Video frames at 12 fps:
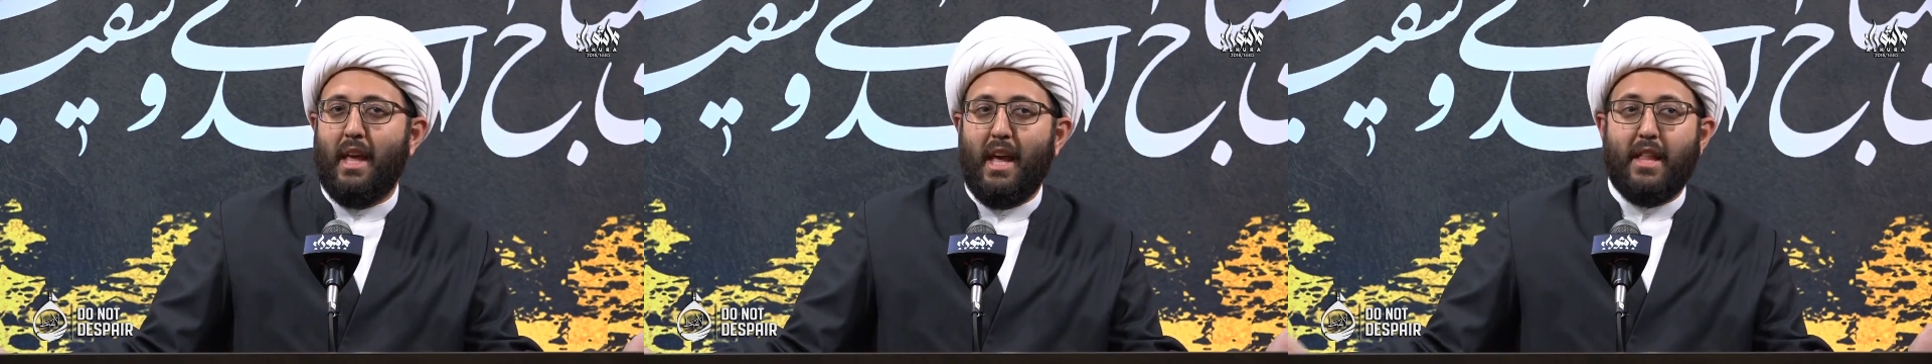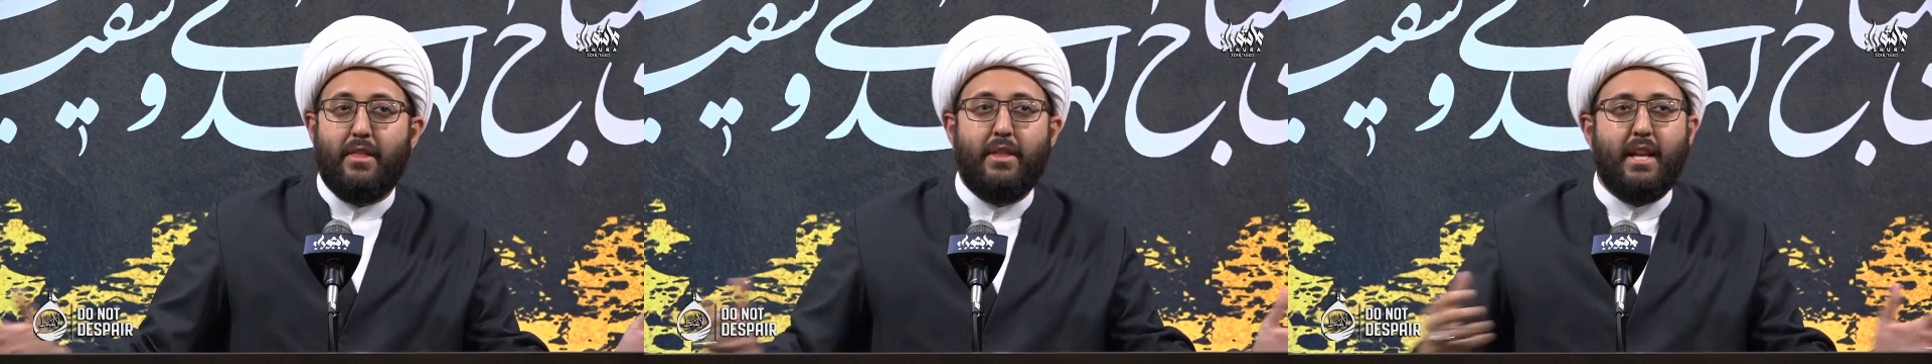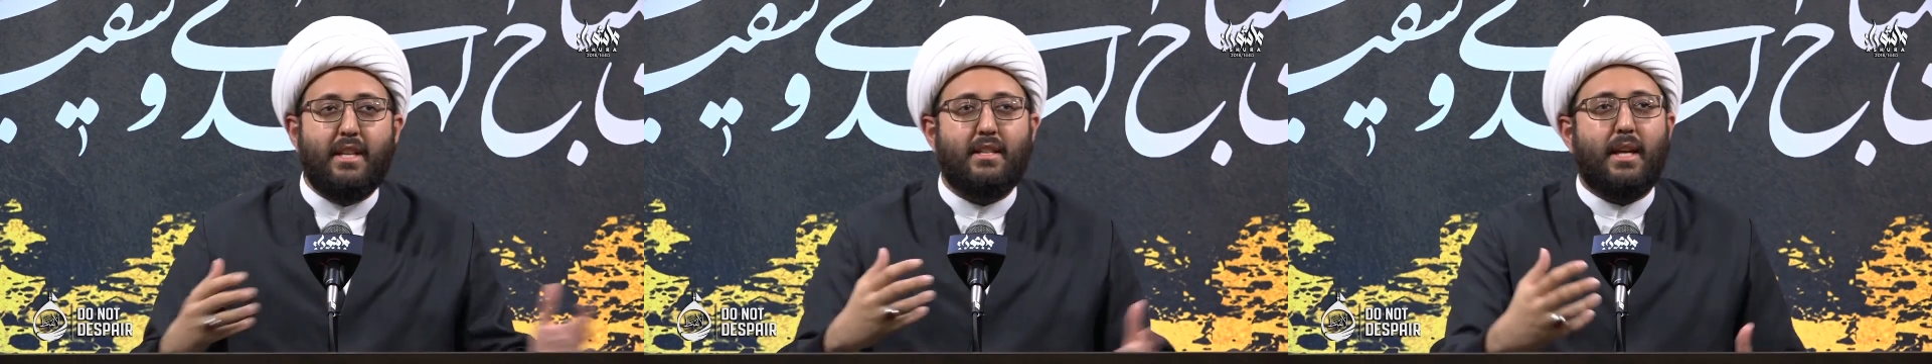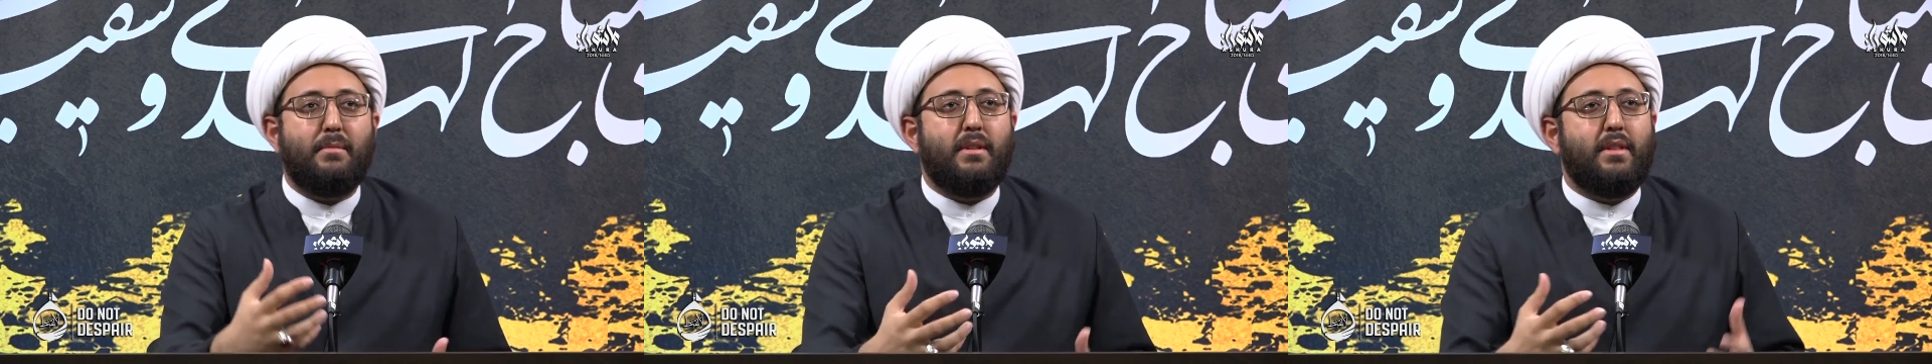These
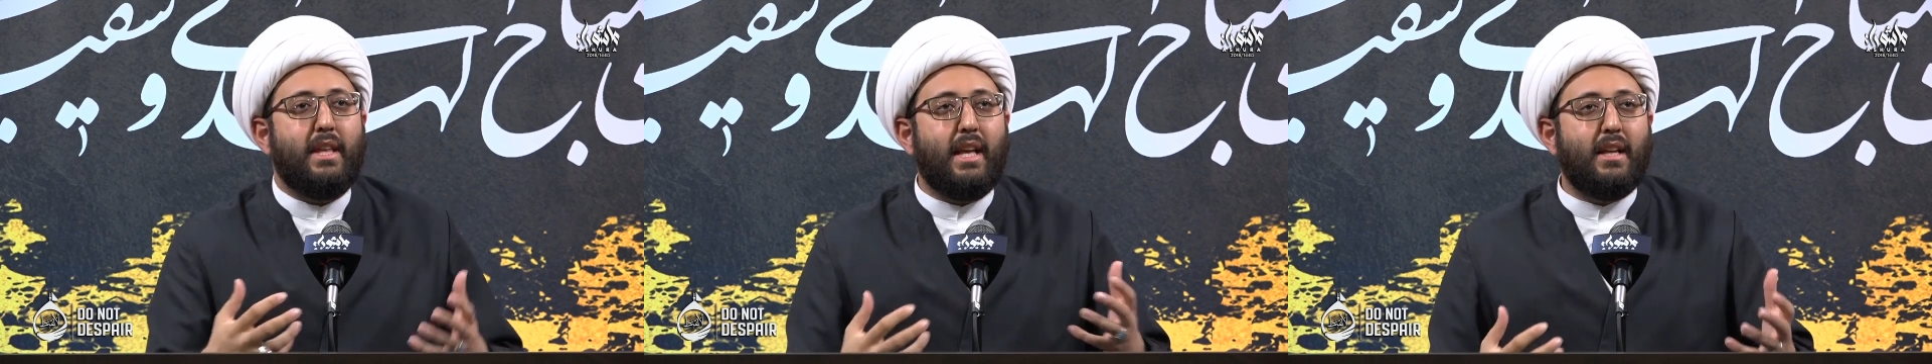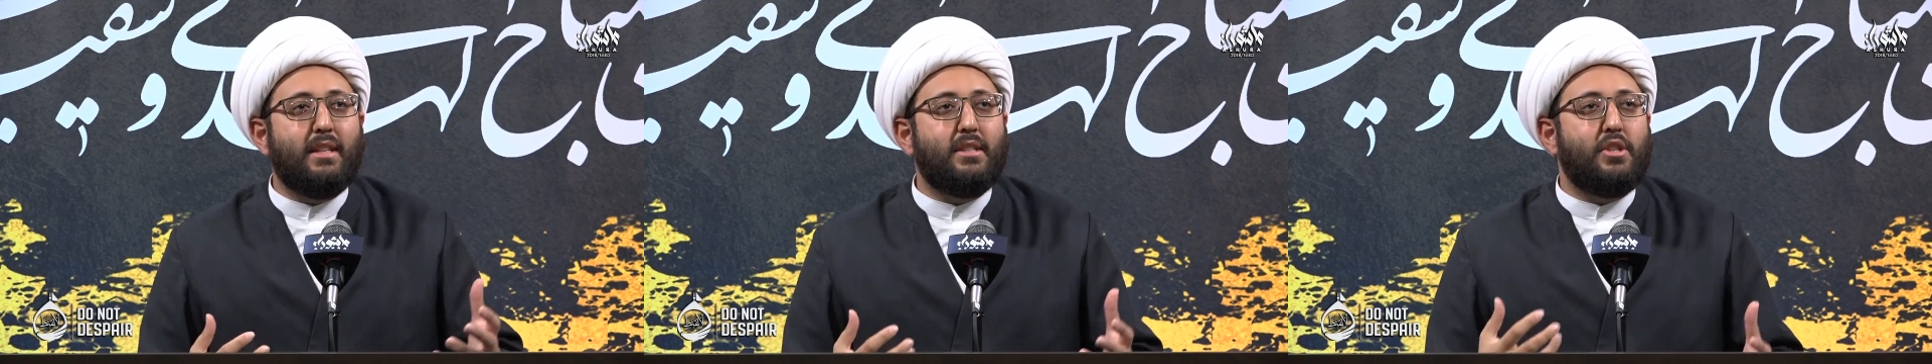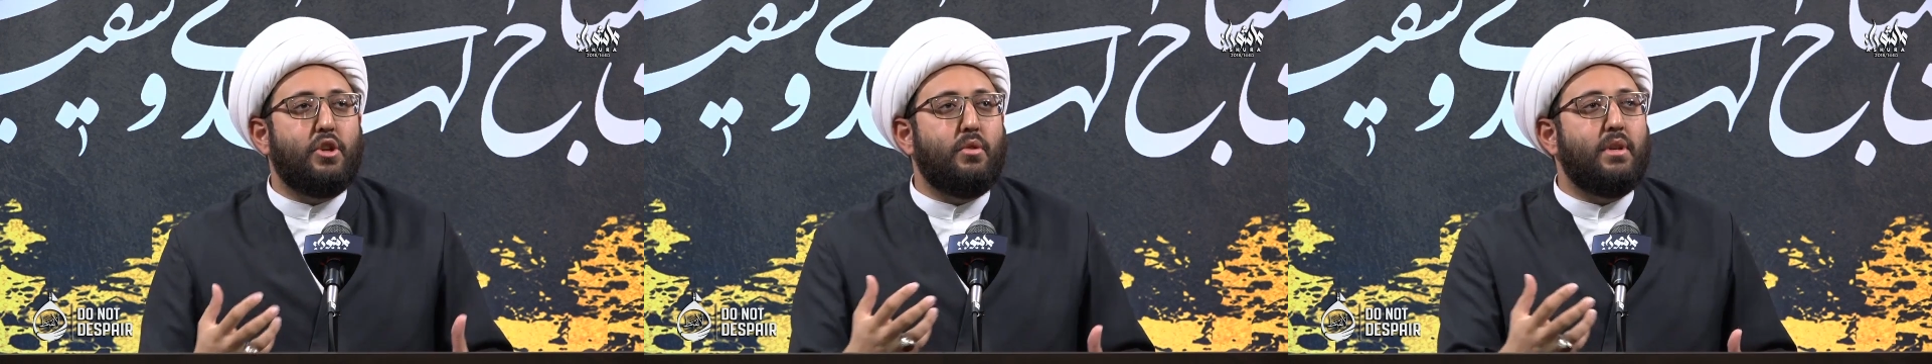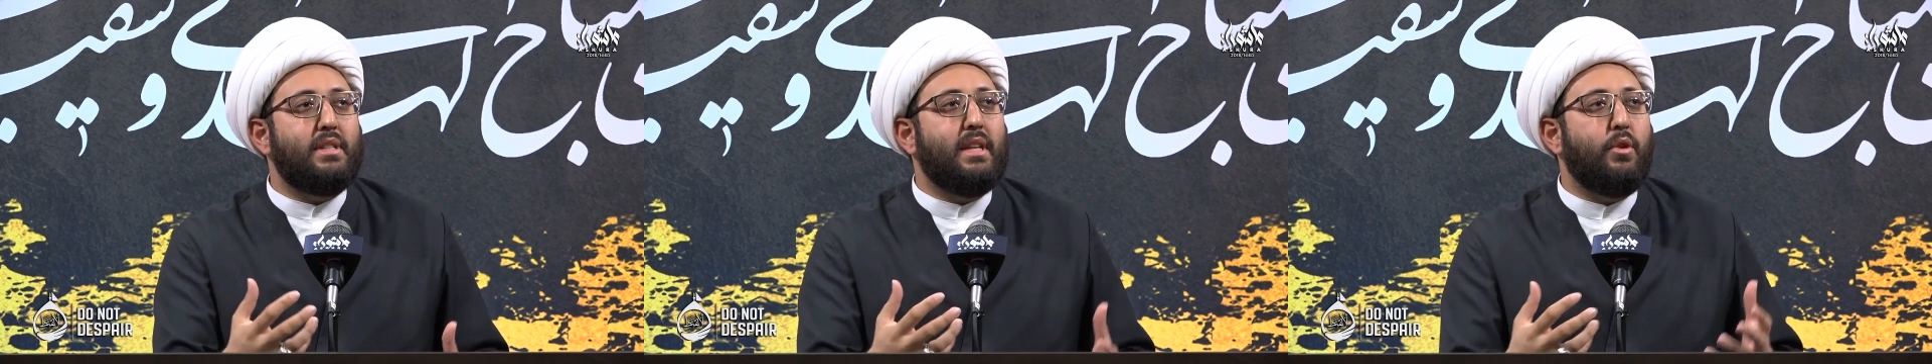types of things
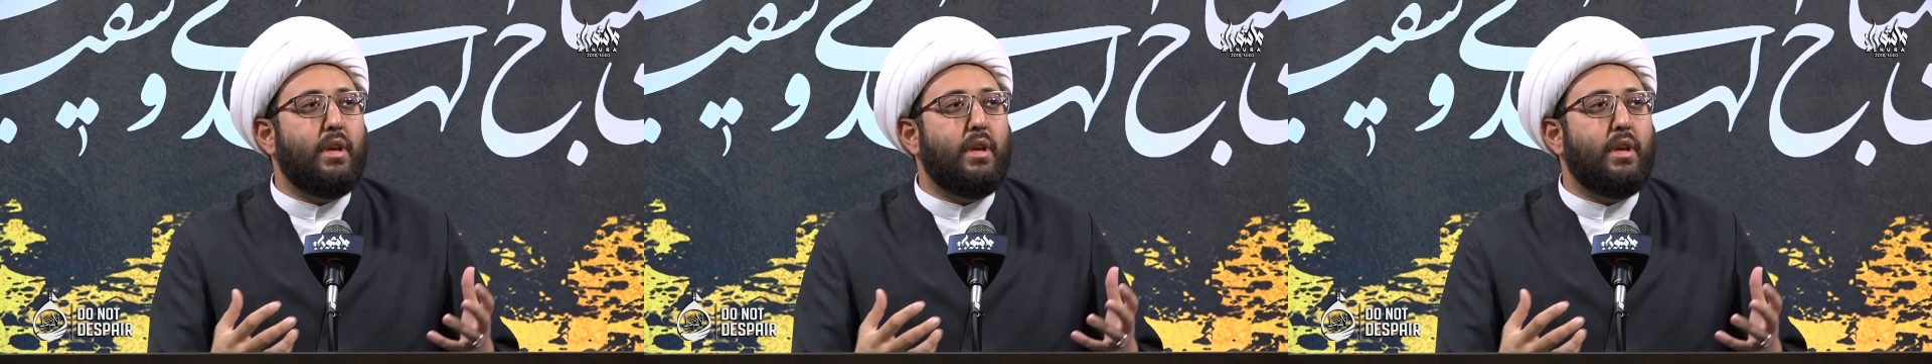show us that,